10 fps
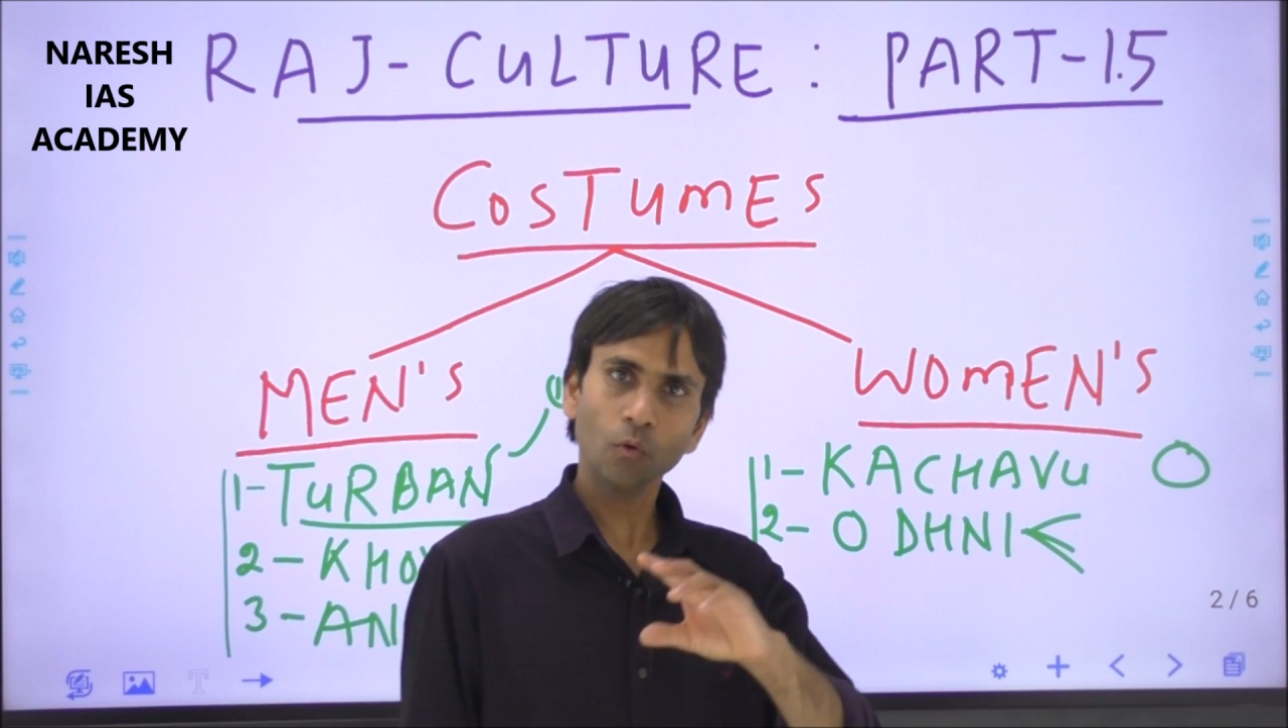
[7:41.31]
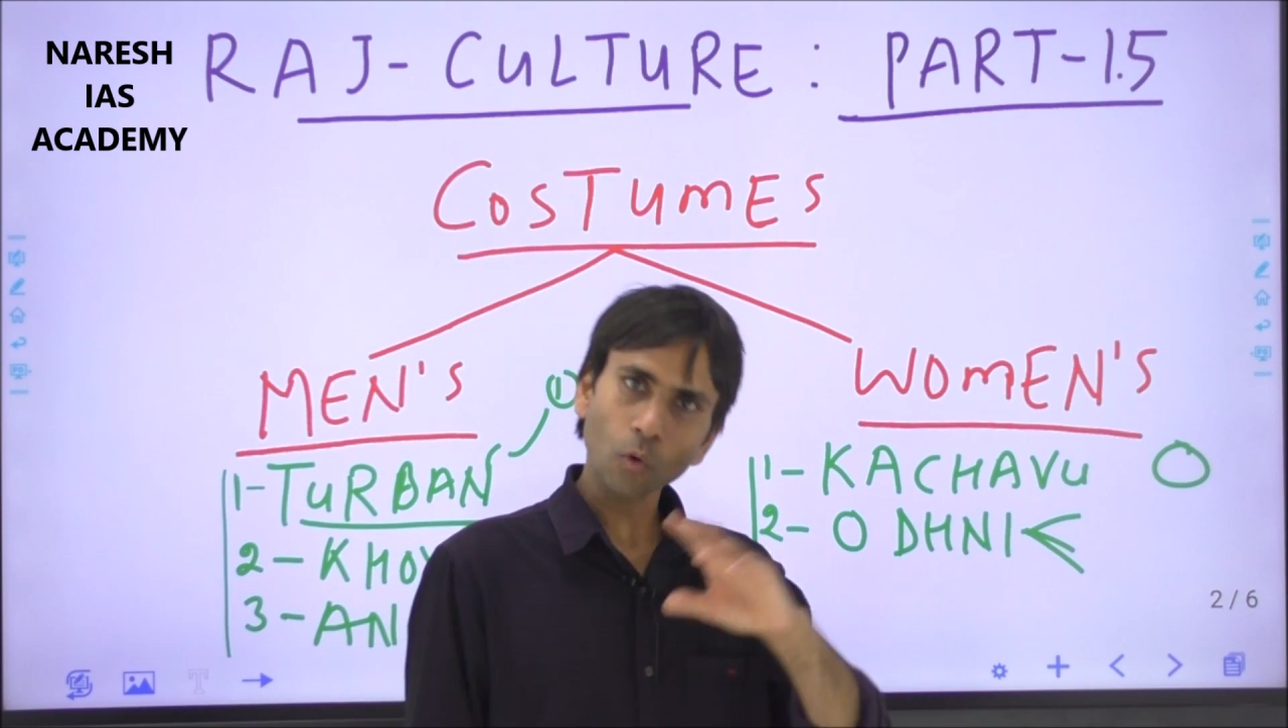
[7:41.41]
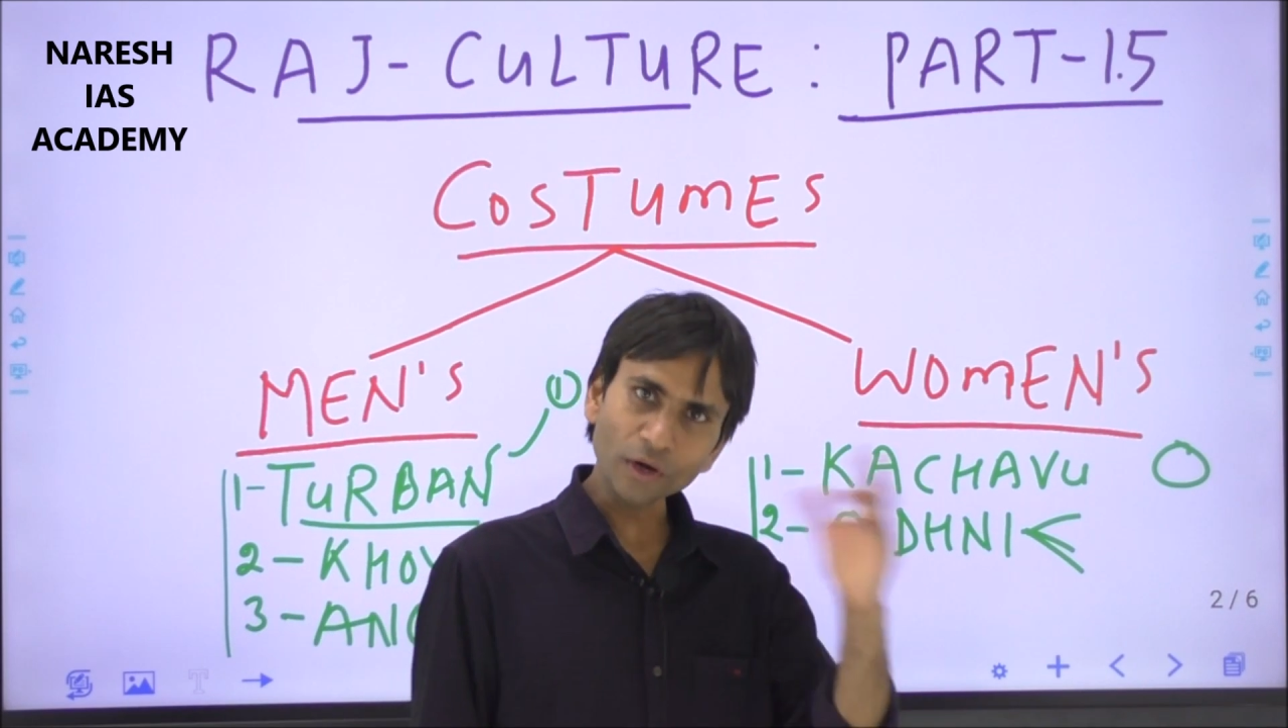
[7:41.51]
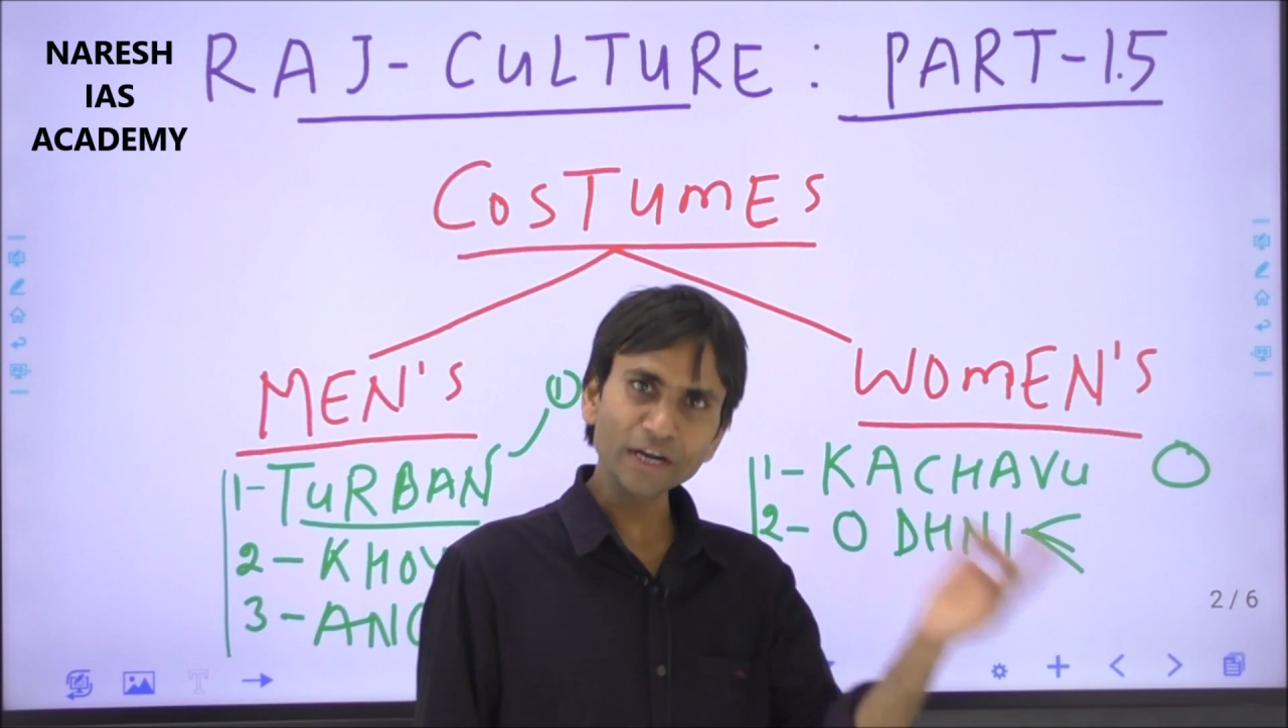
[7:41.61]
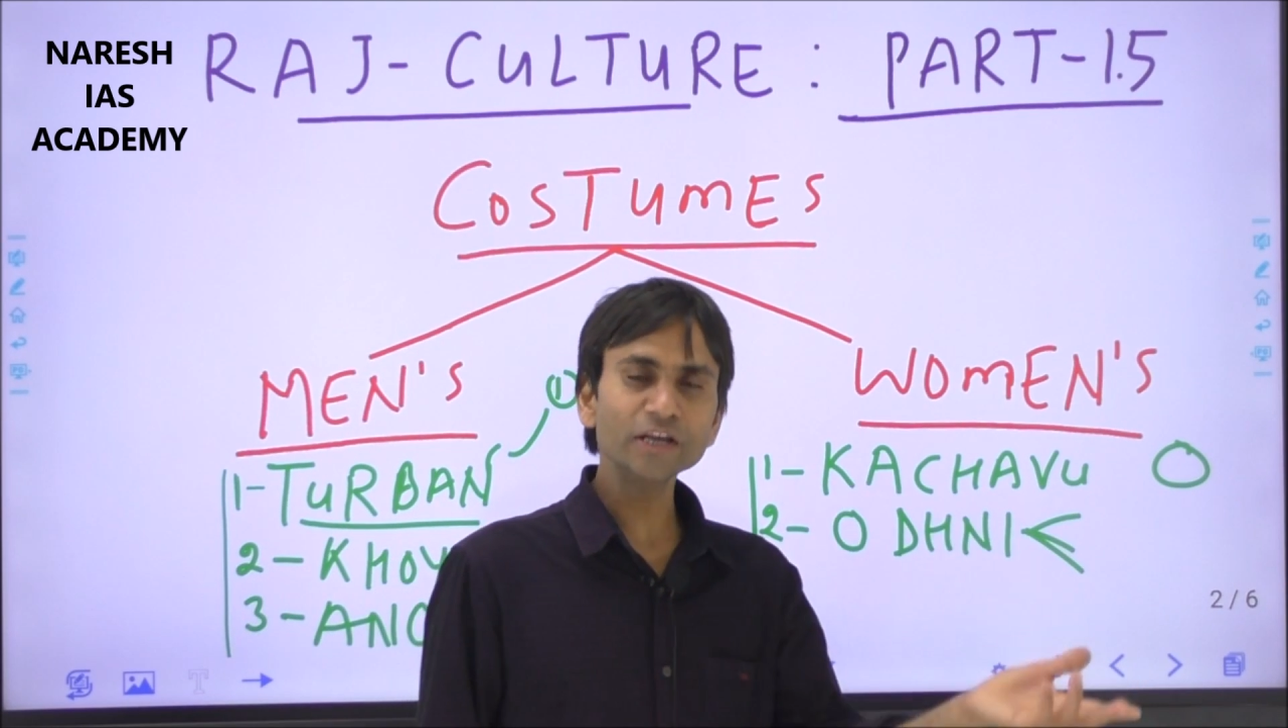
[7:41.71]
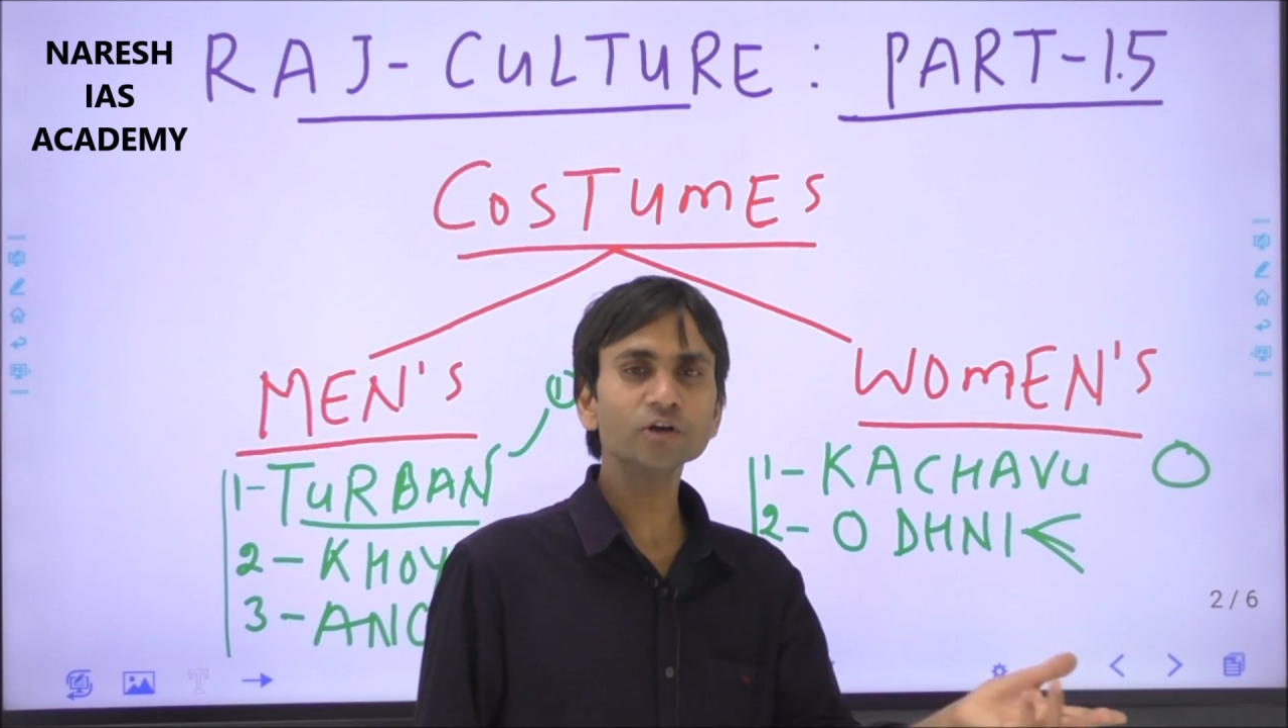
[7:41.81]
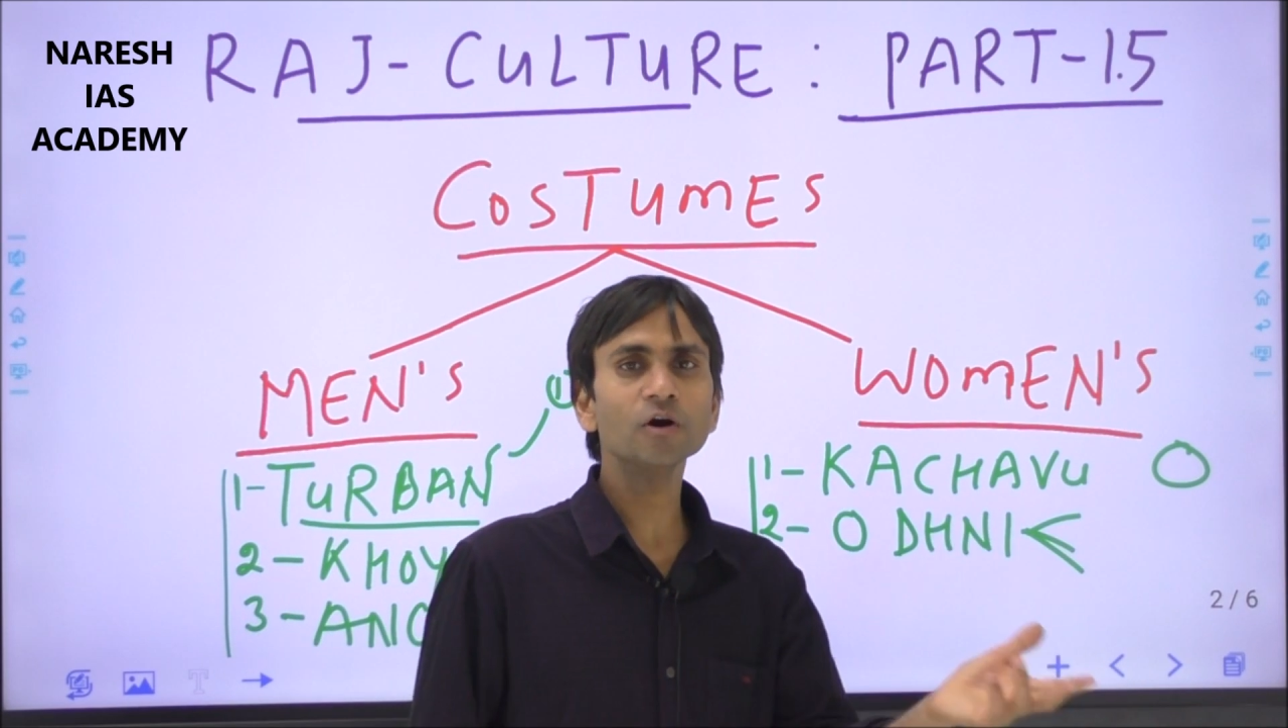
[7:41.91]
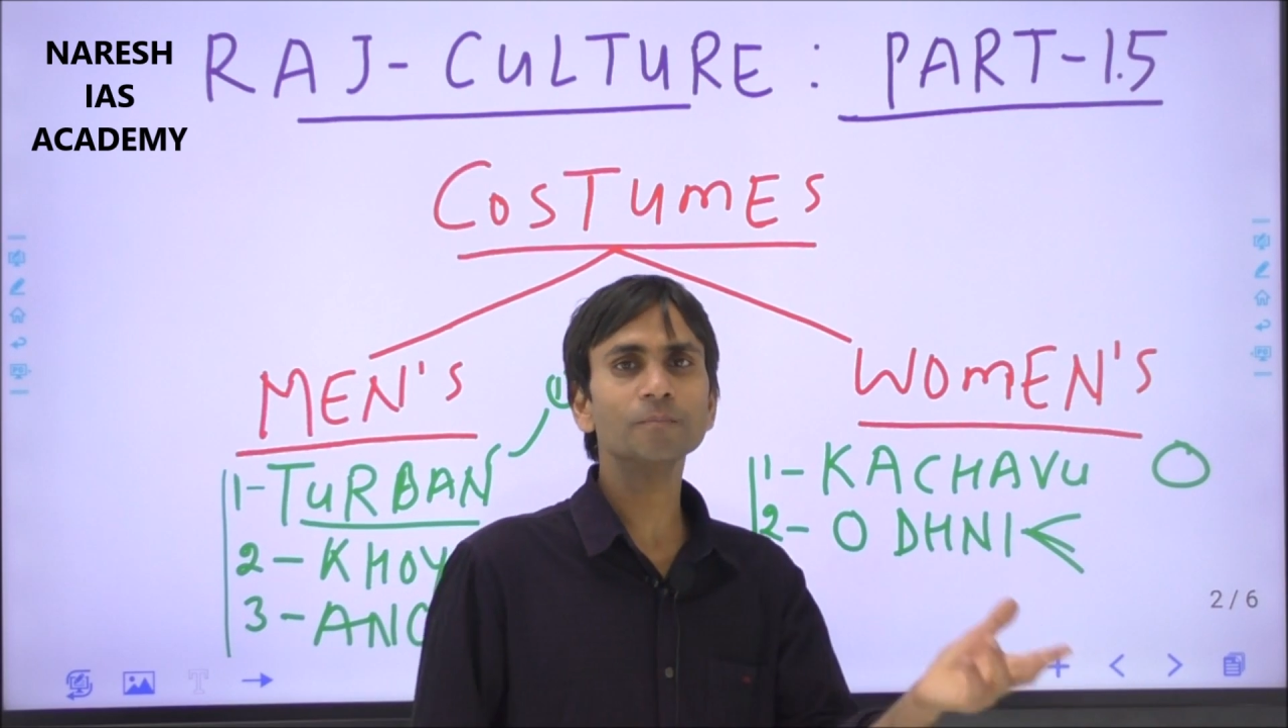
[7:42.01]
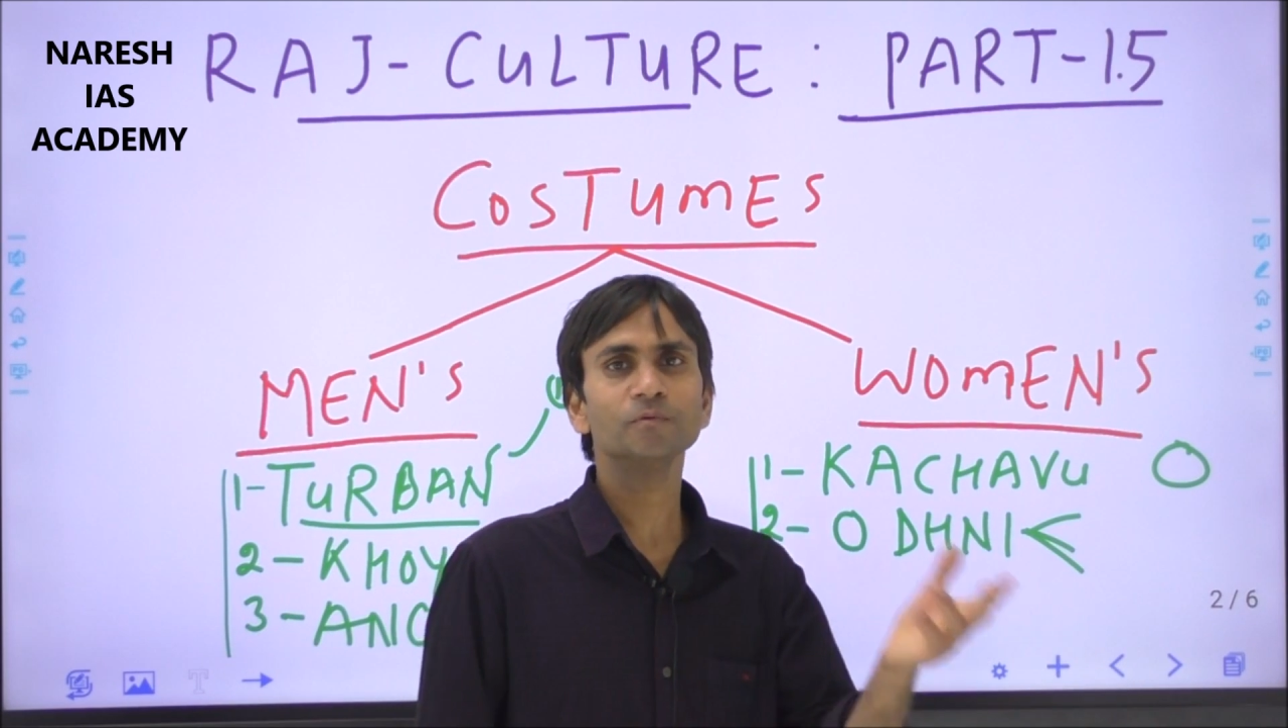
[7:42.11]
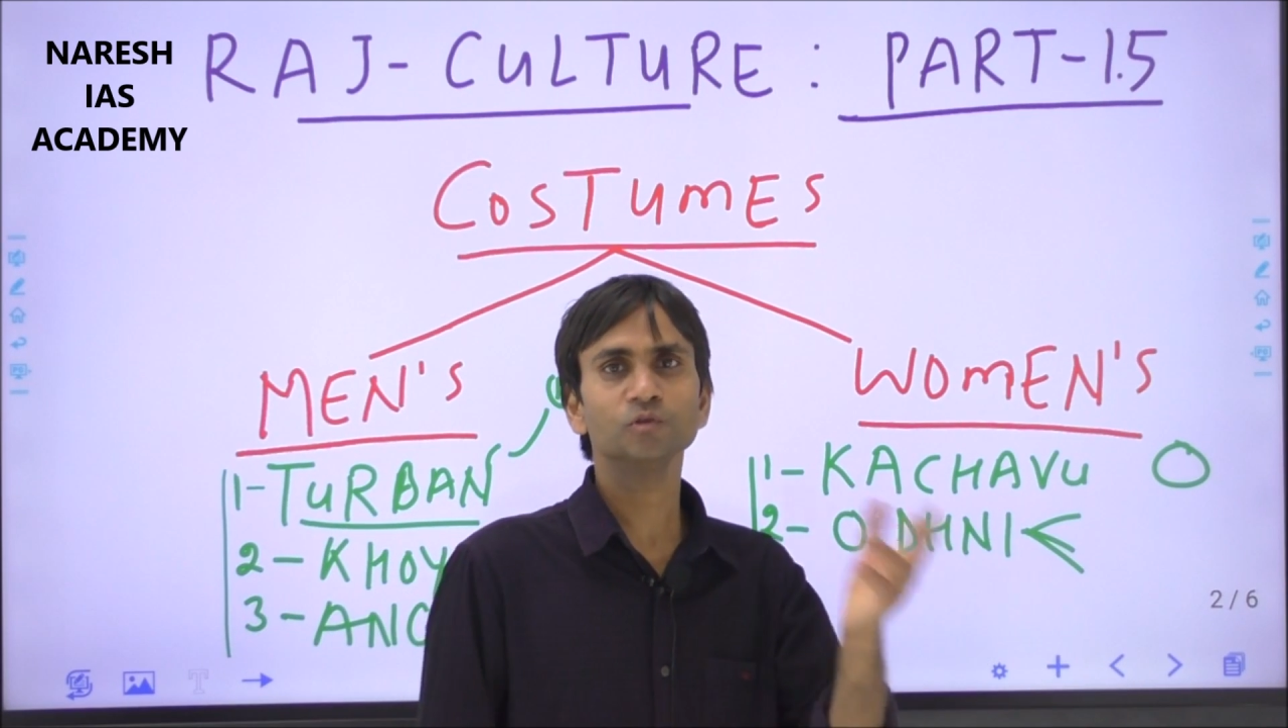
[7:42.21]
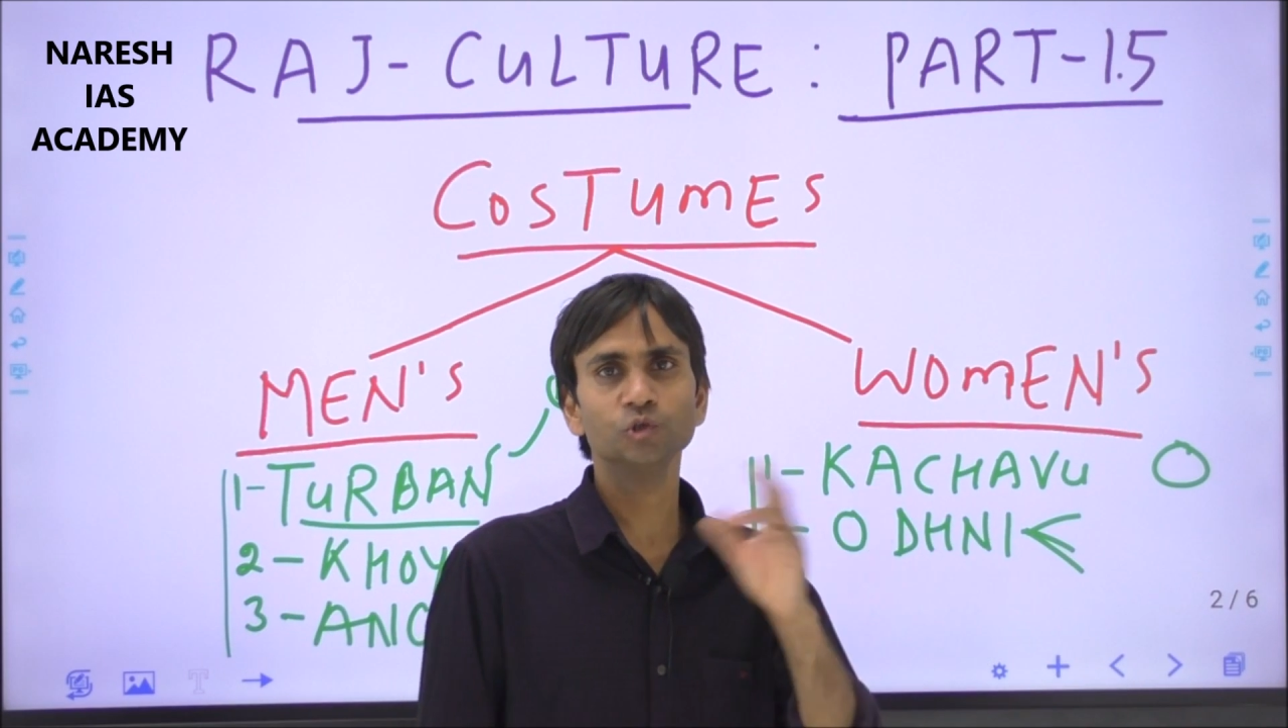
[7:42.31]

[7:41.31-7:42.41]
odhni of